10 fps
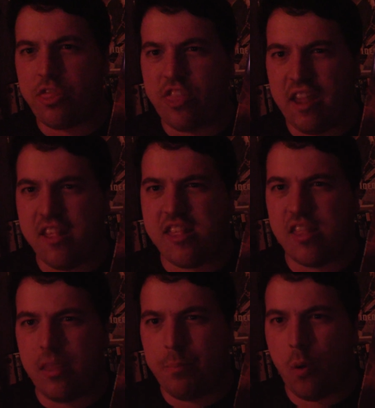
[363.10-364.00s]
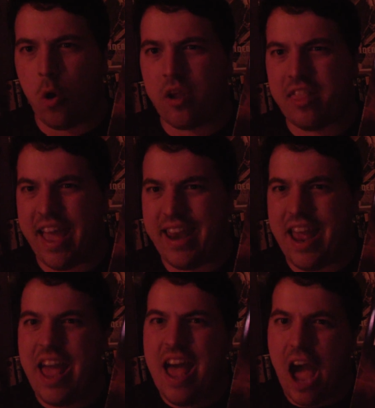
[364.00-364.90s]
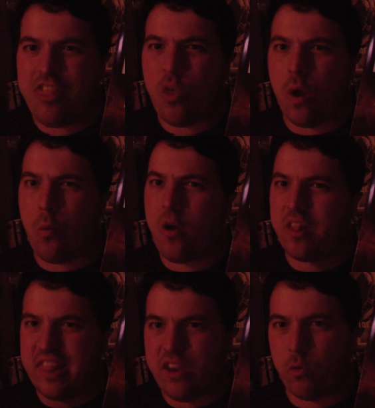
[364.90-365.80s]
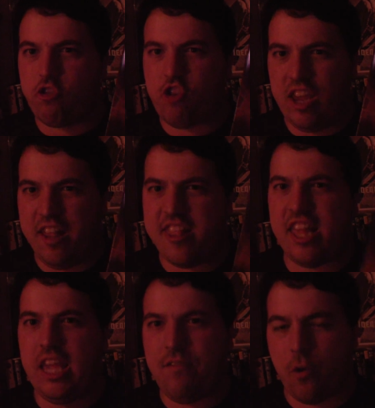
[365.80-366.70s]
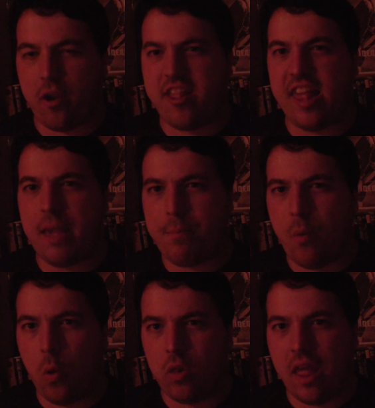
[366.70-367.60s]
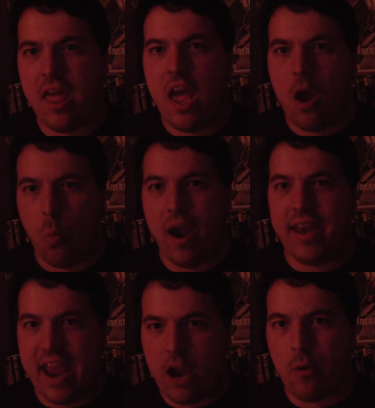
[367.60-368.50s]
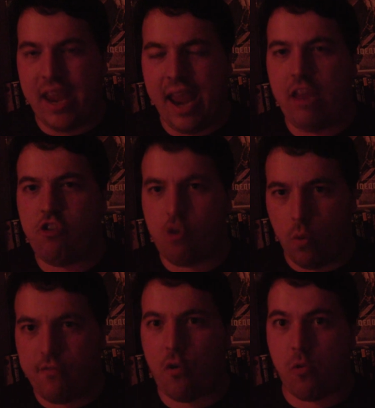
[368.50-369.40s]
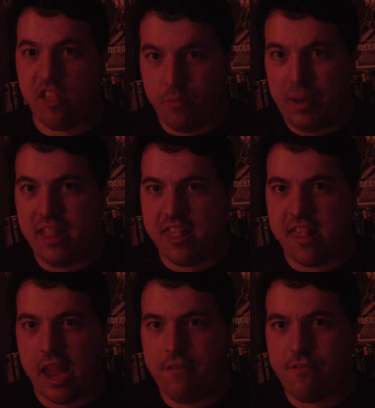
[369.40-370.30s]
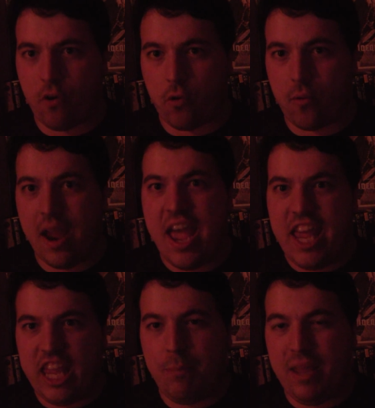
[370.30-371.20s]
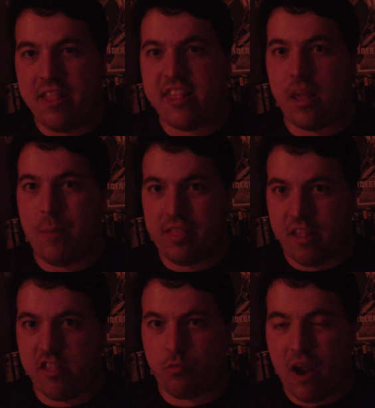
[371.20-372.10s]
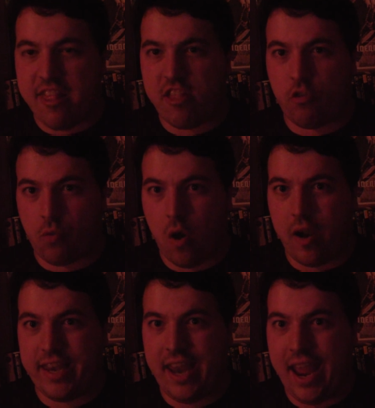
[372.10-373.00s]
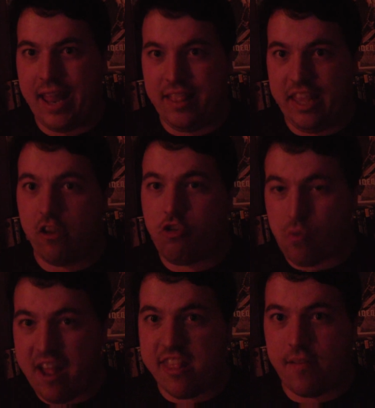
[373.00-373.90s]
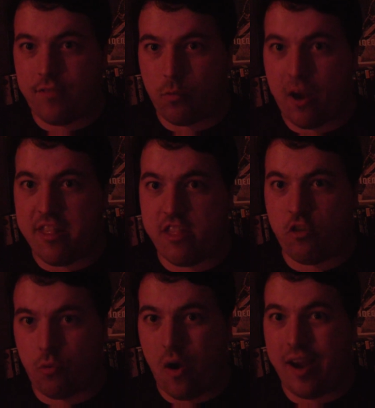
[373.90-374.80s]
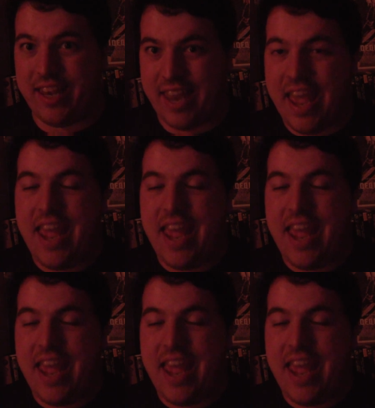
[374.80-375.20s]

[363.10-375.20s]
things in the book that I thought were a little cheesy. For example, when Harry Angel first meets Cypher, he meets him at this restaurant, and the address of the restaurant